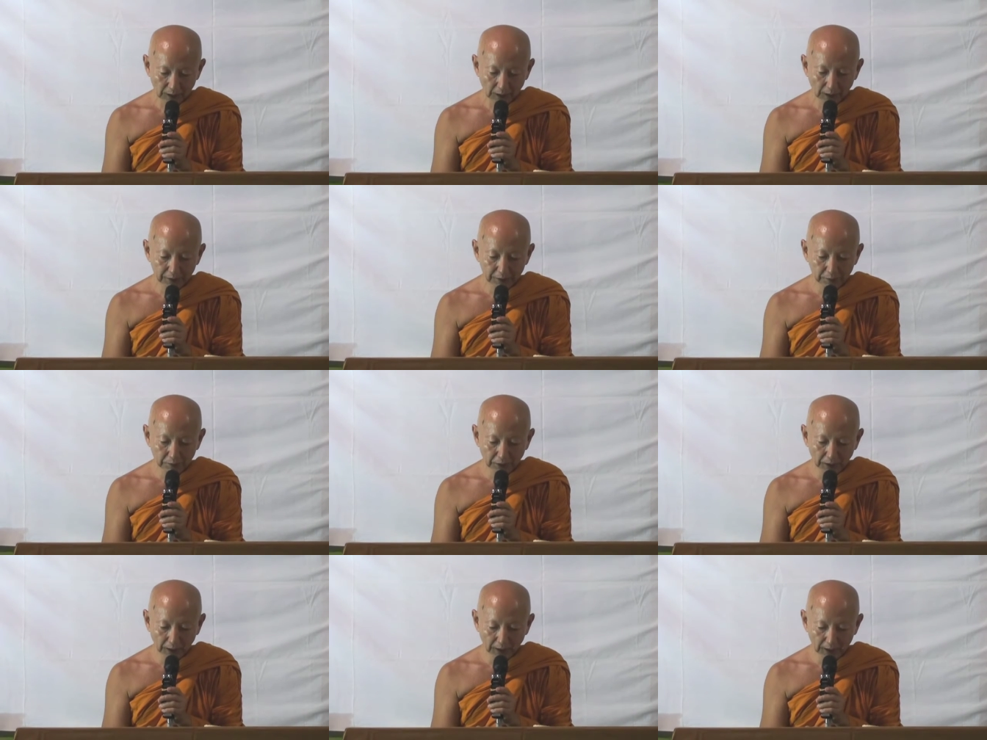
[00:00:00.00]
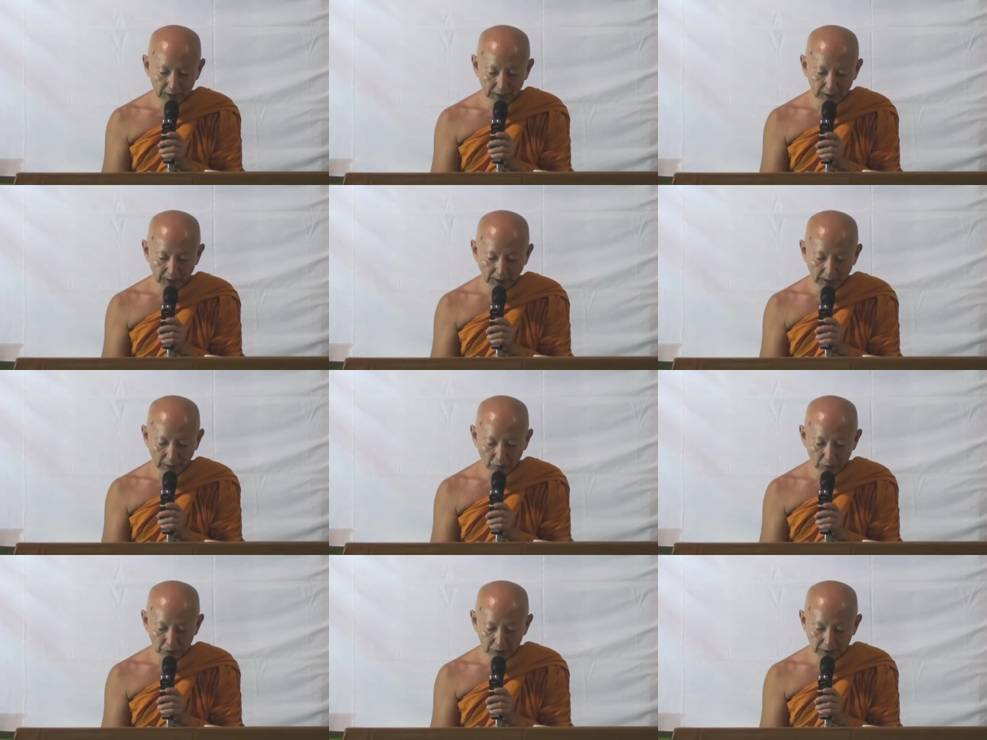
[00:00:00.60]
I replied that
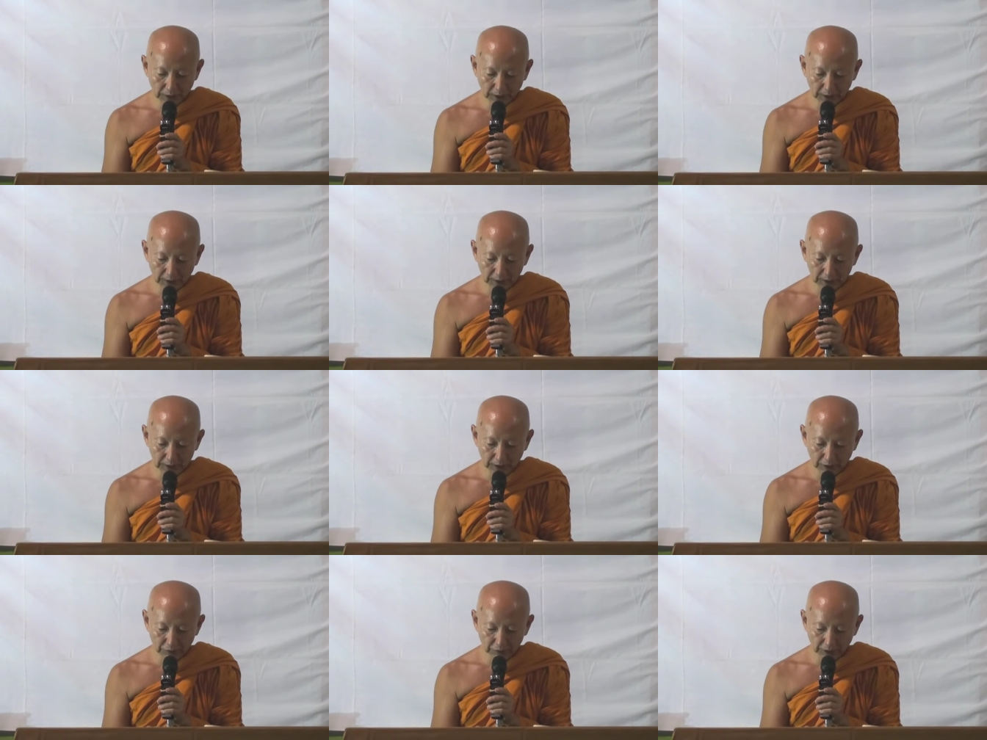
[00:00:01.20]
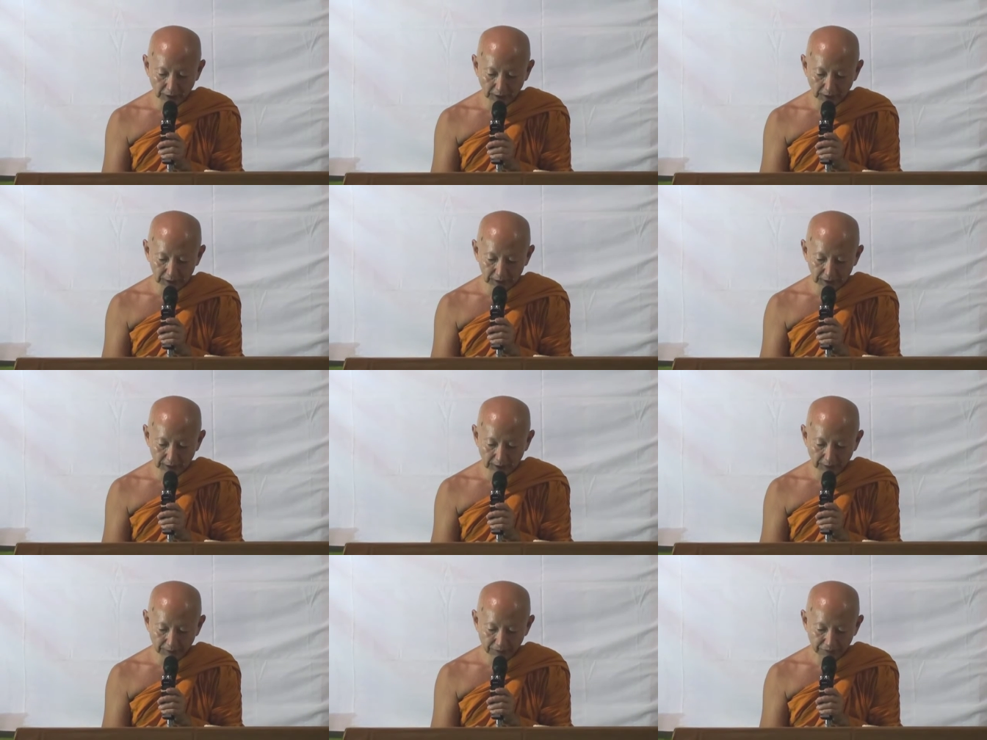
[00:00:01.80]
I was Sakka
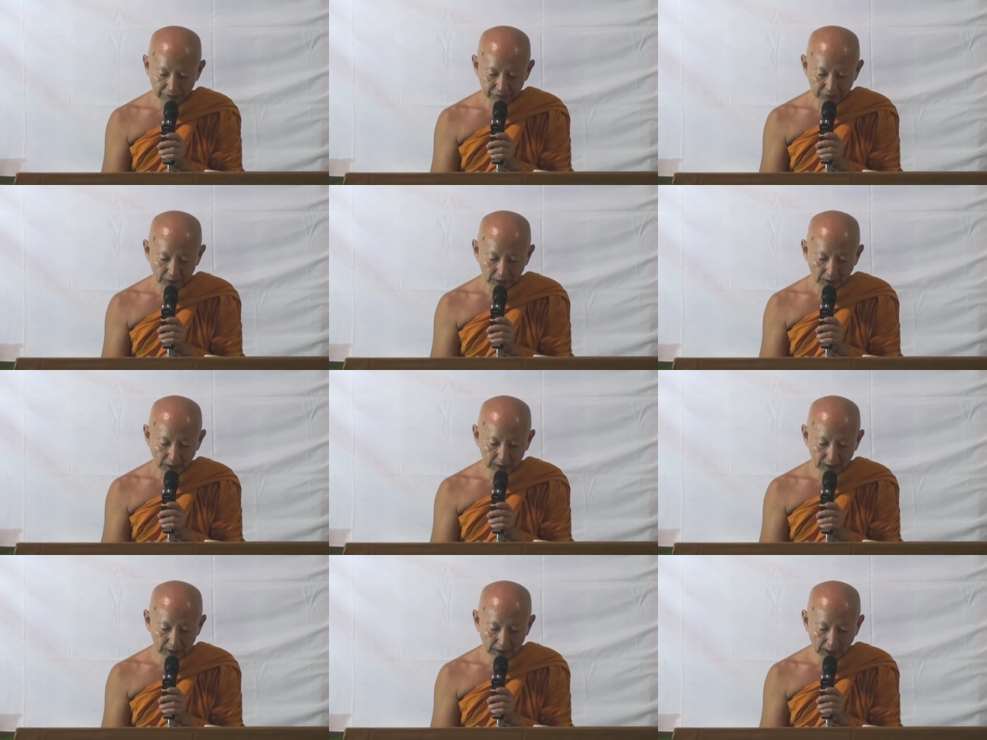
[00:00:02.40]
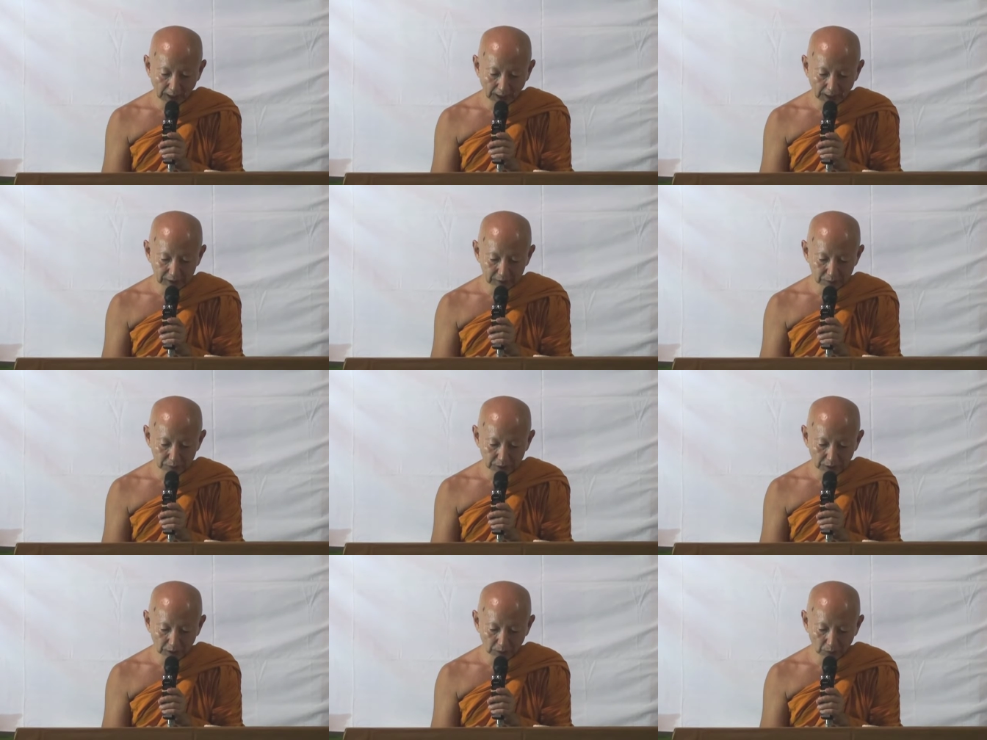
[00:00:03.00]
Devaraja, and they
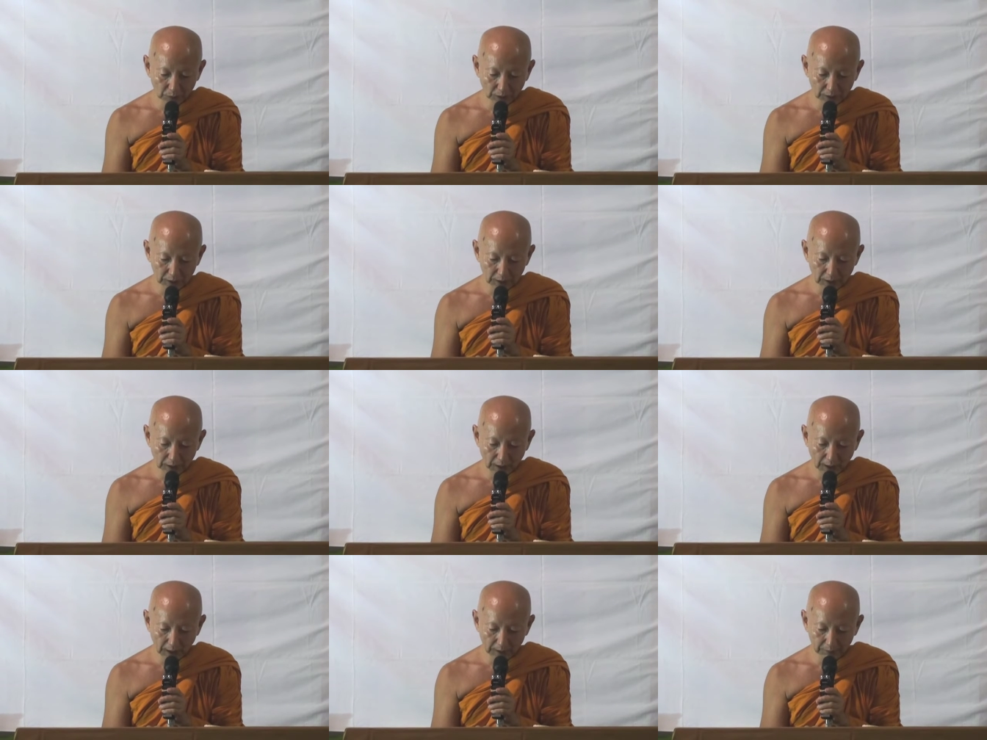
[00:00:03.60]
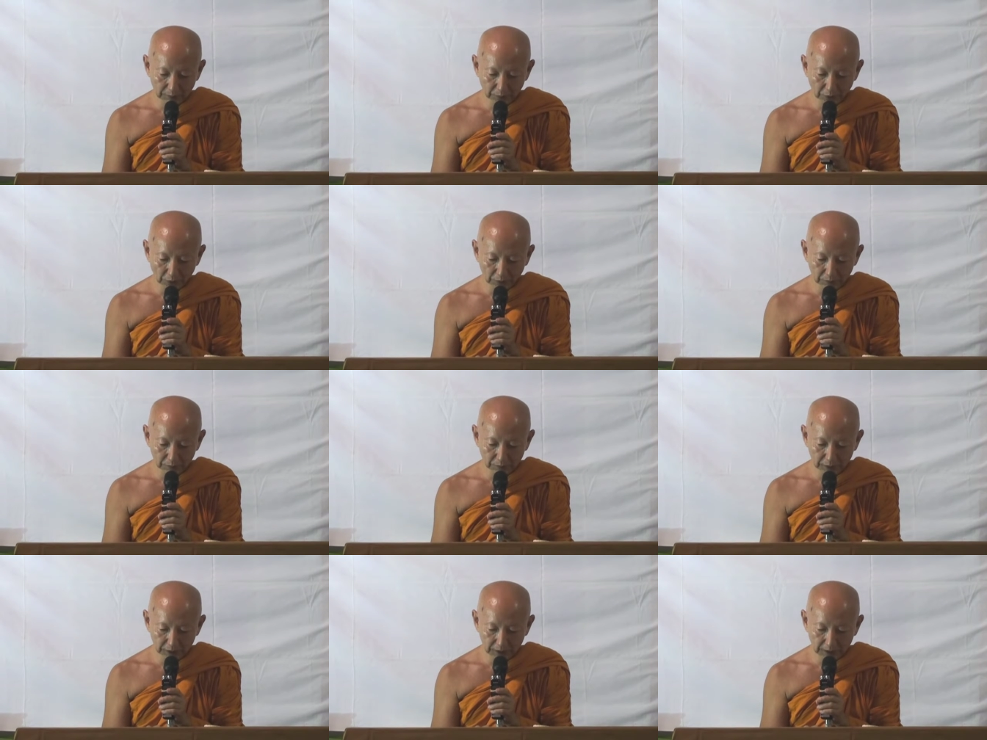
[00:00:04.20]
asked me what had
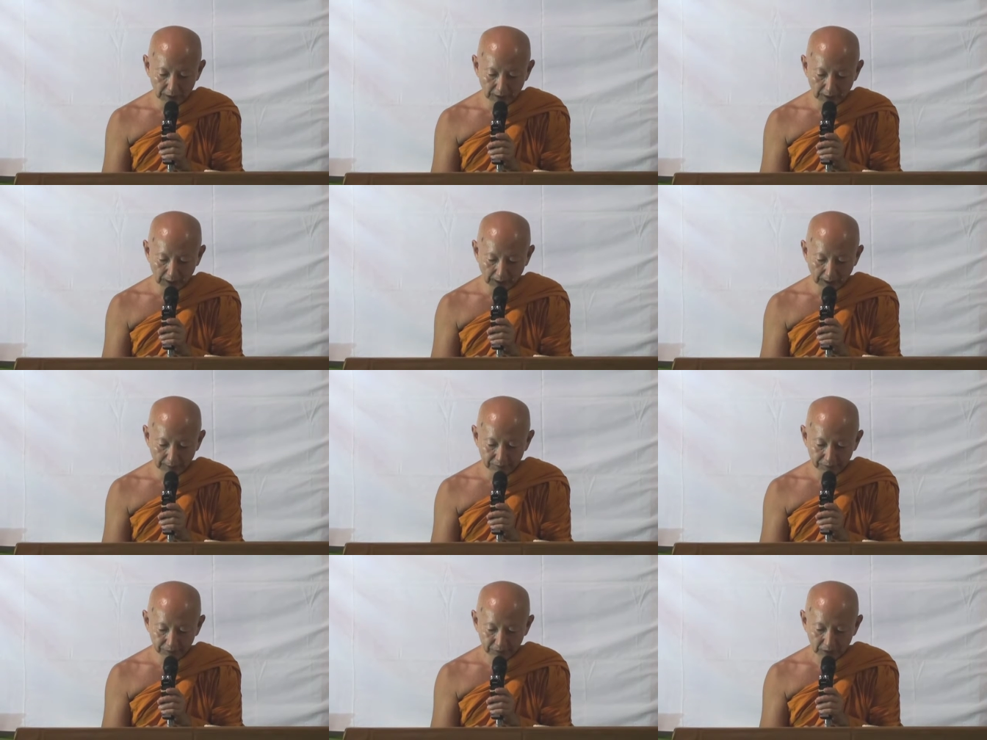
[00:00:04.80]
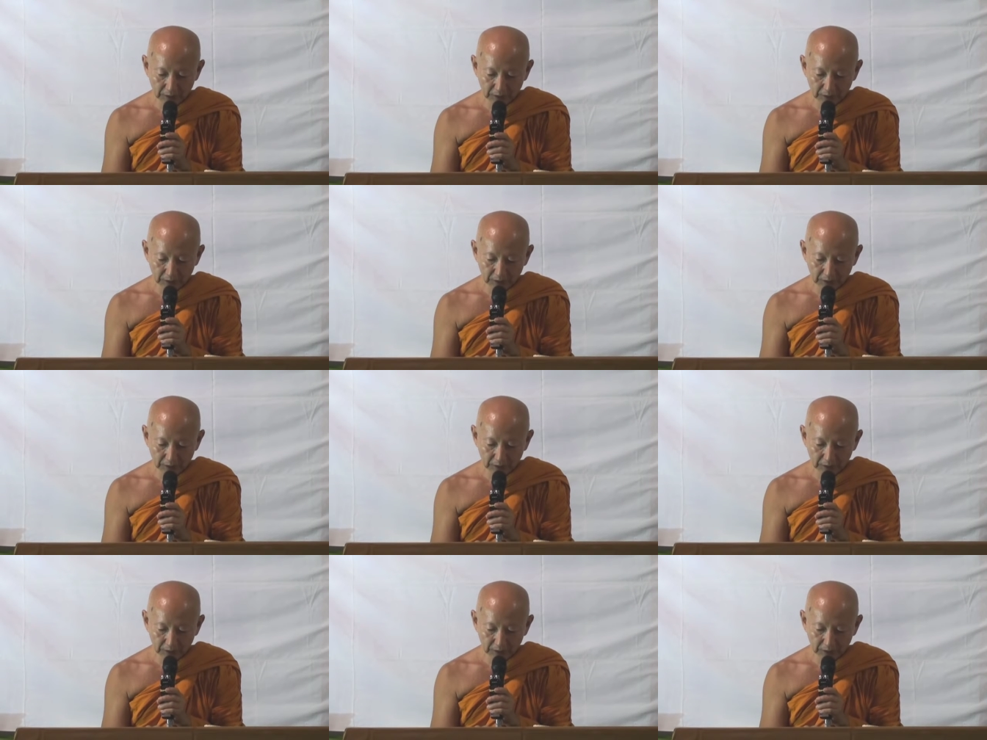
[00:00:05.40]
brought me there.